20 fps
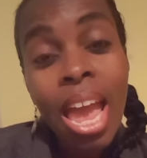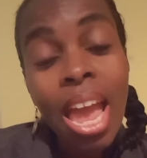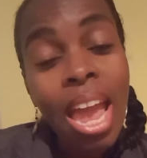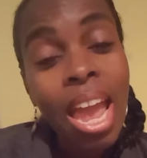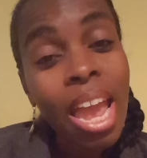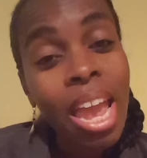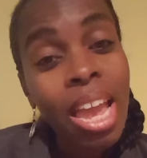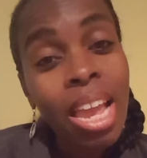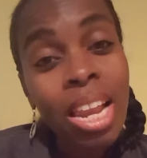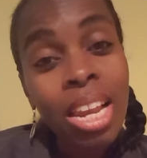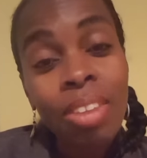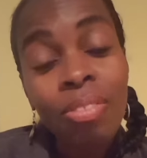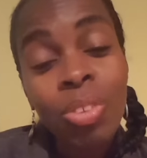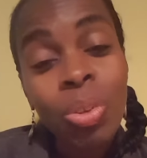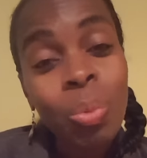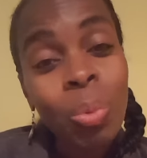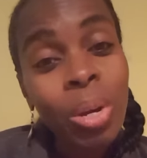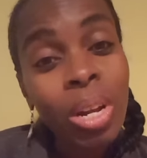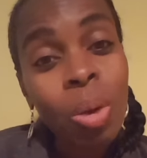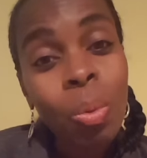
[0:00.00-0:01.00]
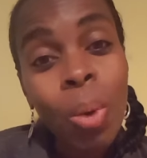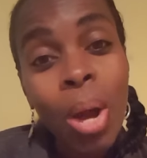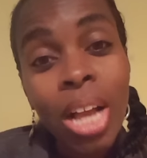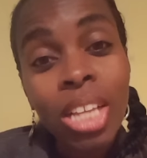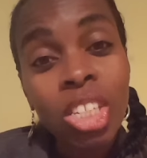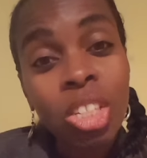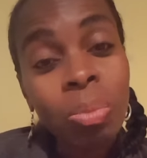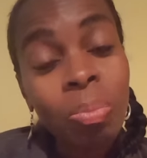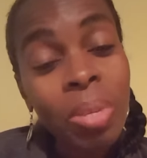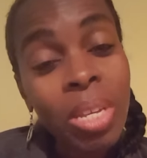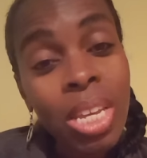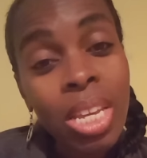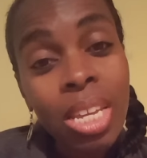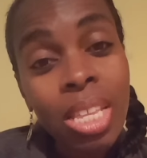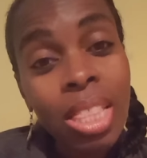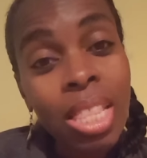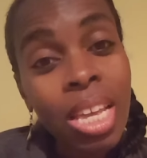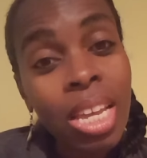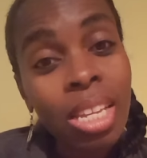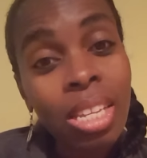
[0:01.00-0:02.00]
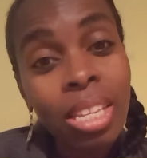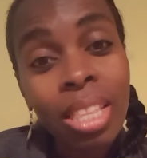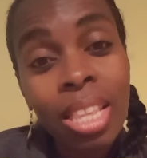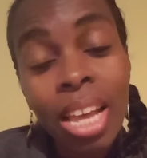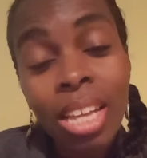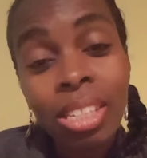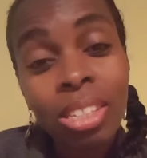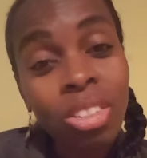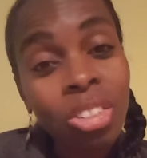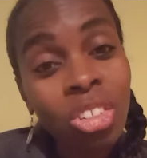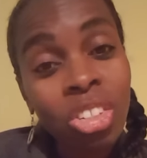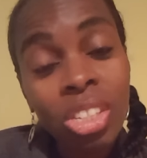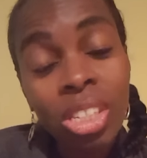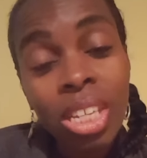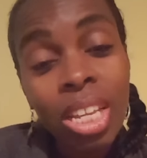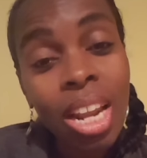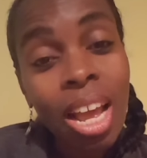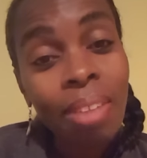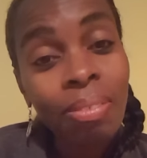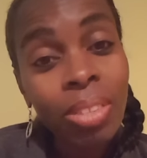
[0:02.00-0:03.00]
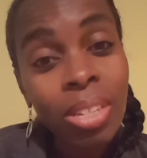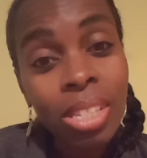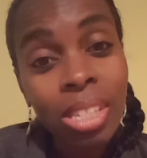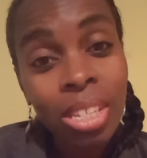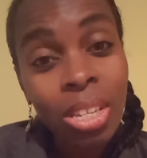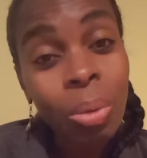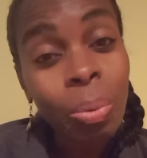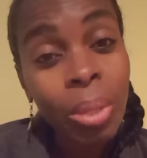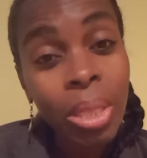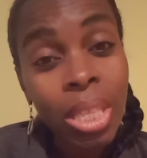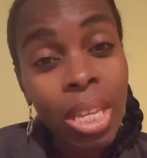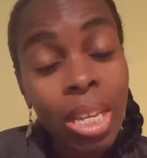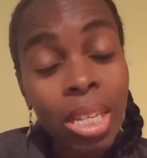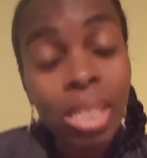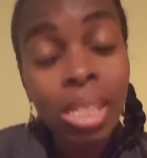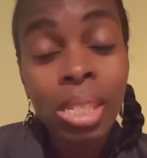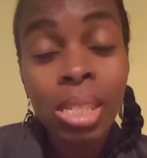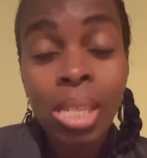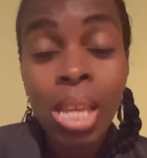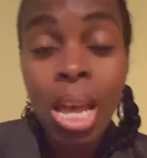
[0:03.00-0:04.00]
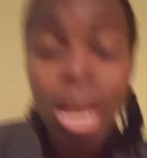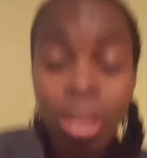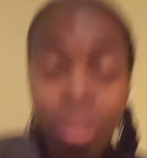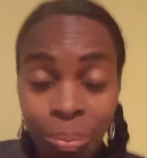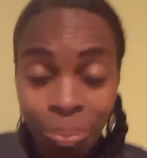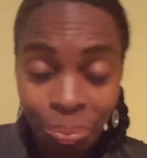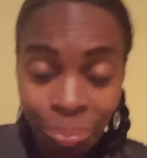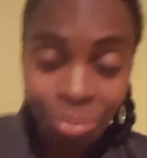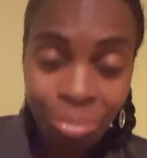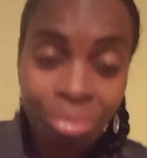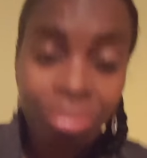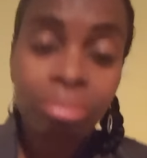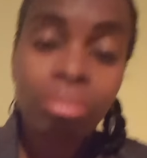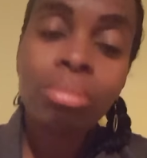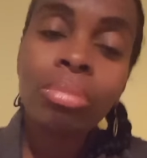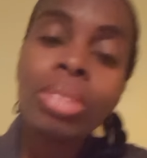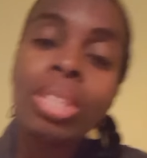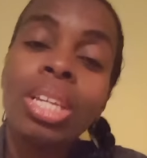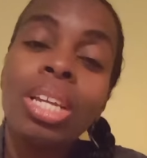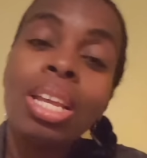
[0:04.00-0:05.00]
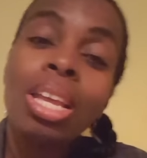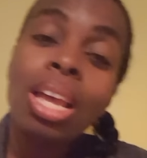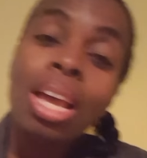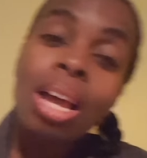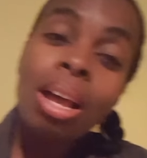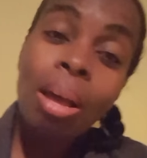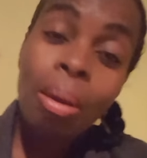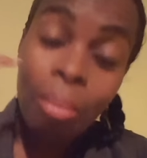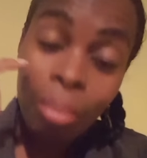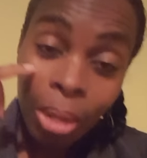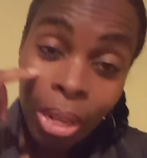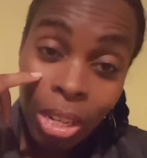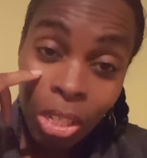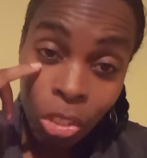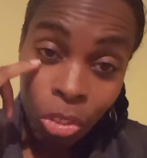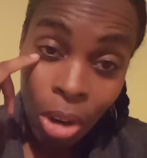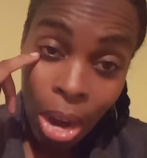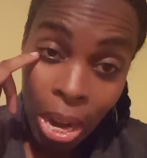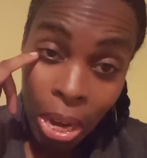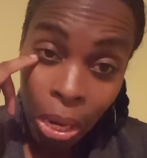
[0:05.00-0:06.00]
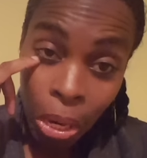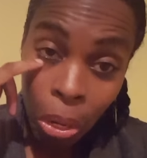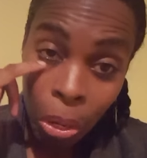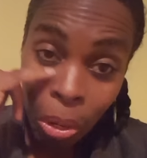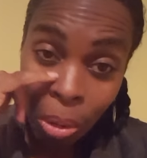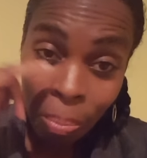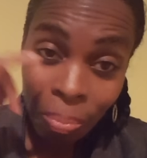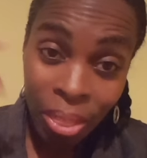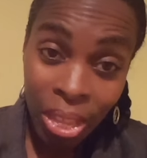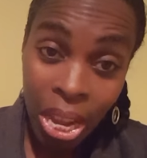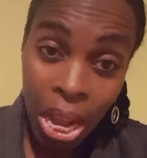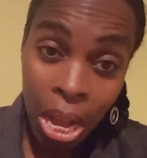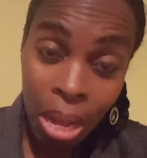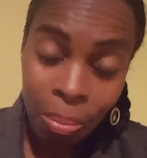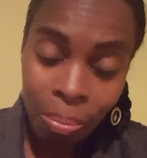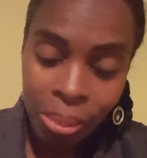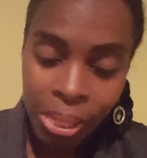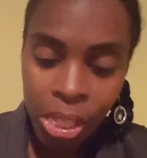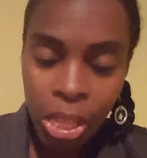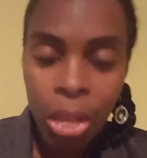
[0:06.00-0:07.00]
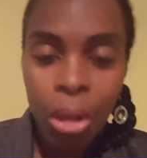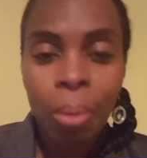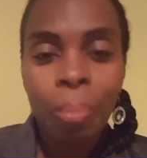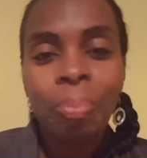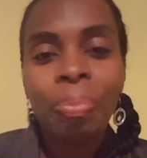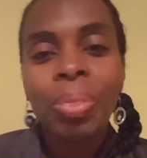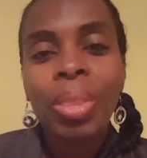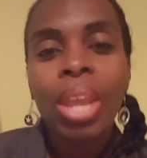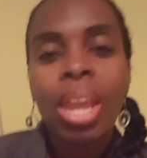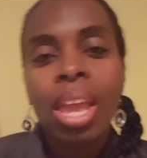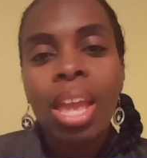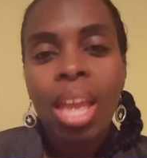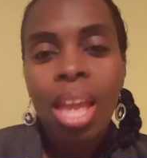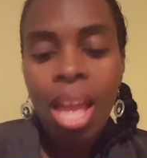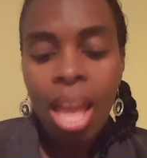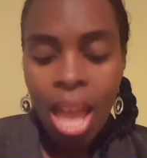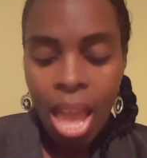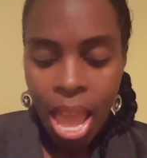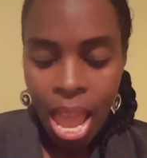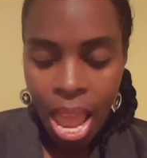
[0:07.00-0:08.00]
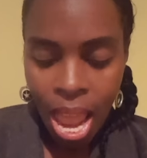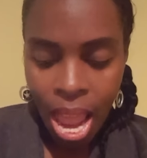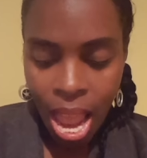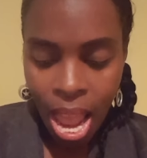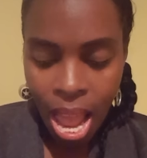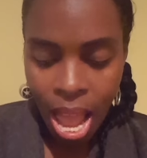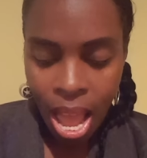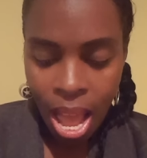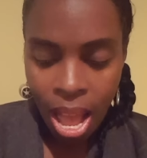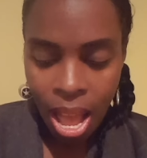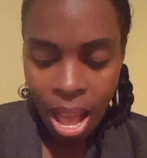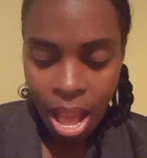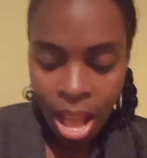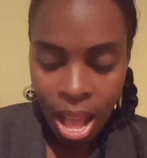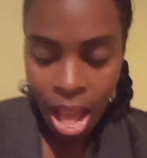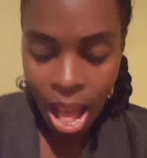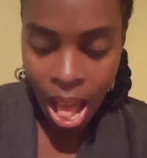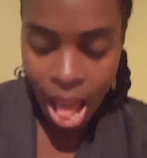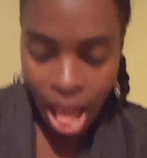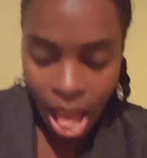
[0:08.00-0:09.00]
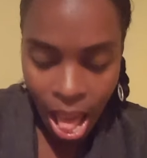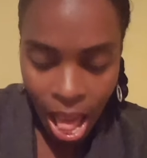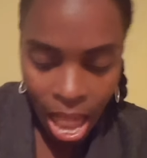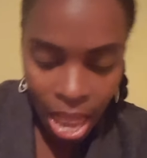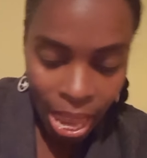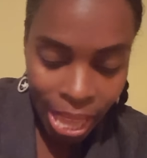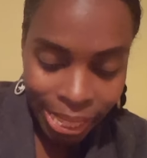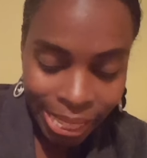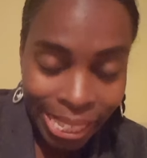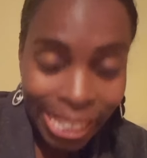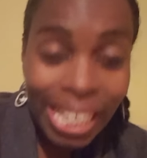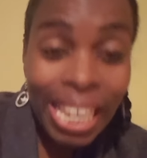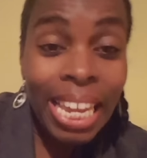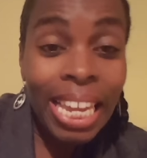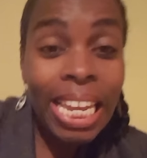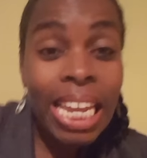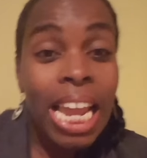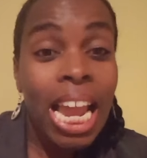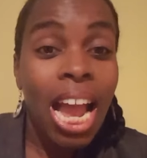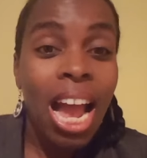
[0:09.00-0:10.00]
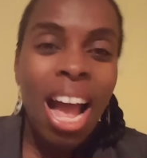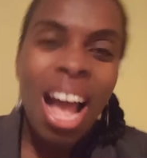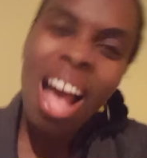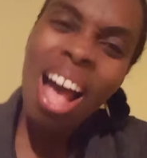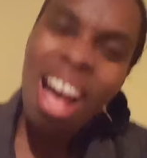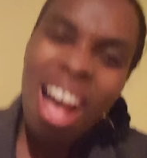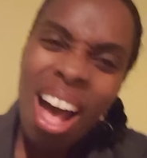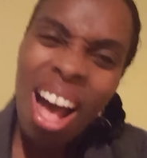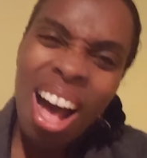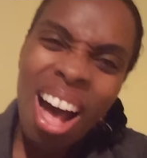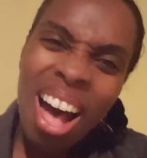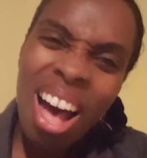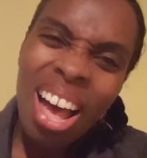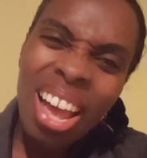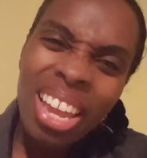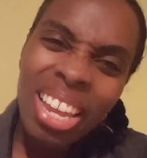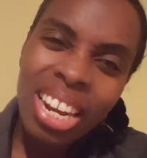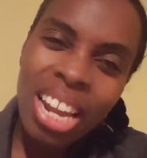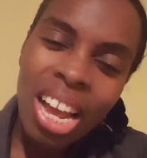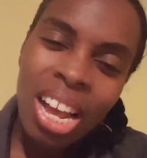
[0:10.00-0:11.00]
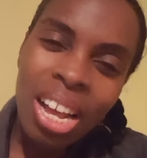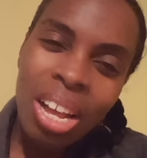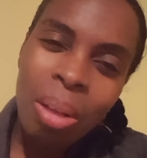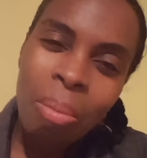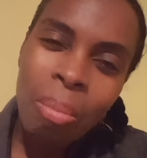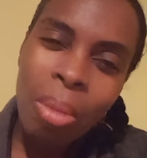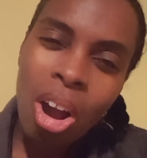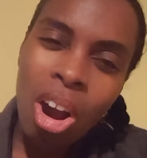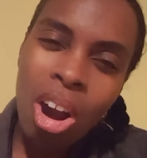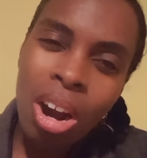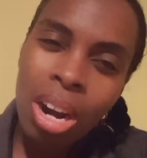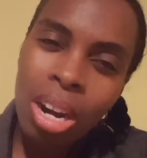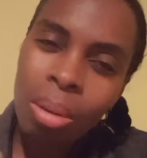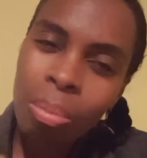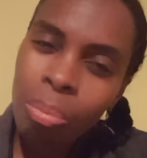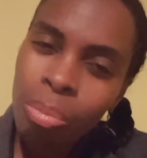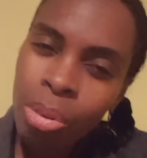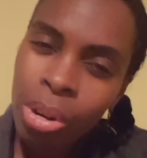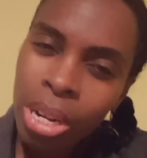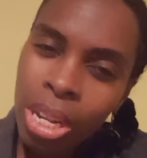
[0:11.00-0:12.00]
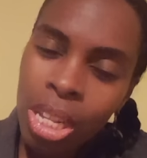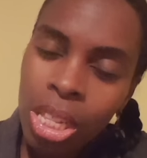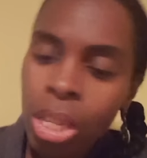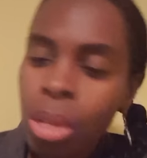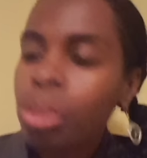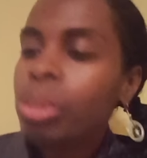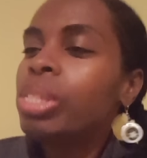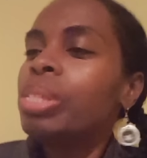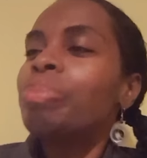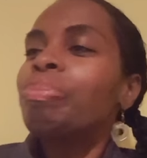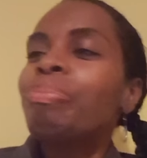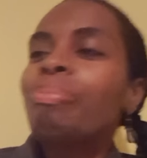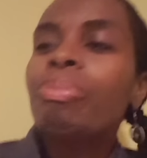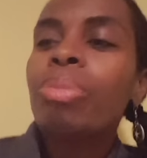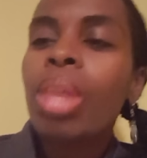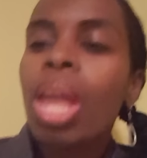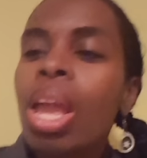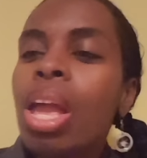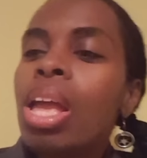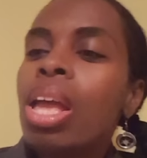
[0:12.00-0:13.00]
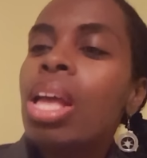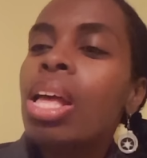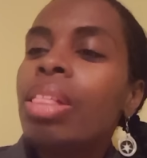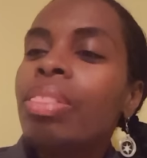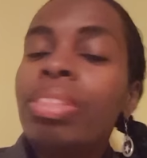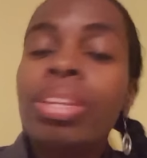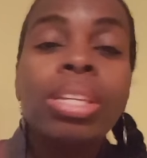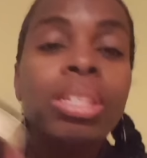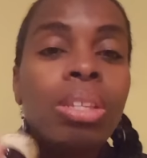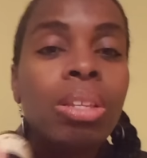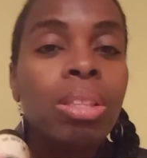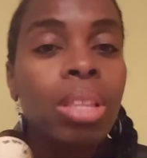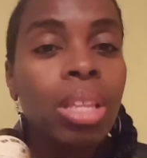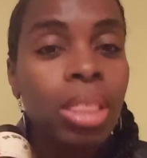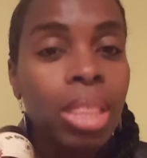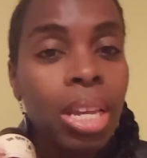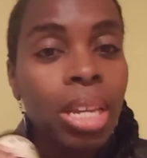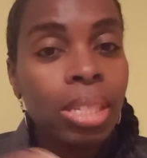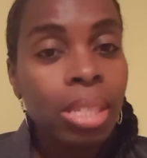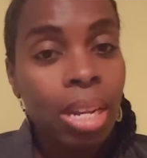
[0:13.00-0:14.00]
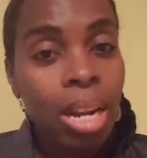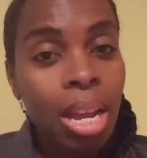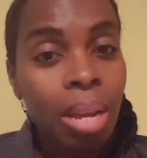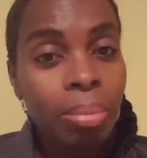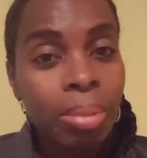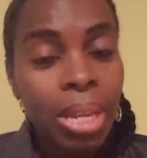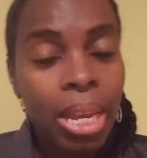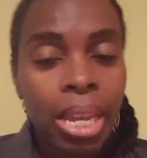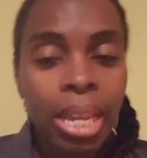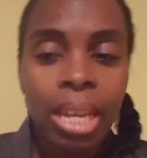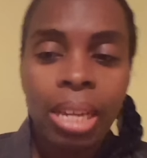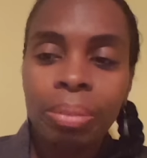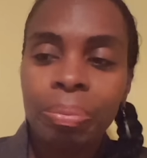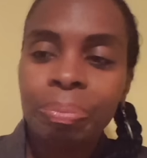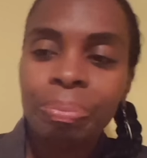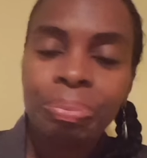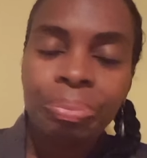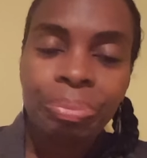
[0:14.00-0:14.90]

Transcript: And if you want to watch me, then you're just gonna have to deal with it. So I'm gonna try to curb the ums though. Let's see. And are pretty close. These are the things that I'm taking.